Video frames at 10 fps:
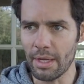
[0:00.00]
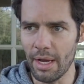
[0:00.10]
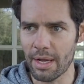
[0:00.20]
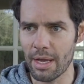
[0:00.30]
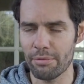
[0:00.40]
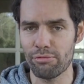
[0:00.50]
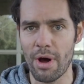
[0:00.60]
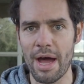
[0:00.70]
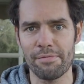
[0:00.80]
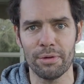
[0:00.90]
a kind of
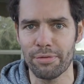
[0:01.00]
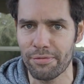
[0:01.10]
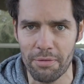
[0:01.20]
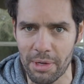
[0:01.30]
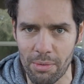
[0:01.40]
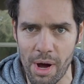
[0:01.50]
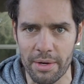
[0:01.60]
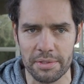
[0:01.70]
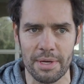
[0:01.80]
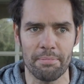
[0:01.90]
rival for Formula 1
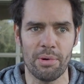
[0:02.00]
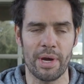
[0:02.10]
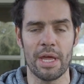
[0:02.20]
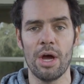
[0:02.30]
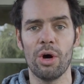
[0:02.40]
at some point,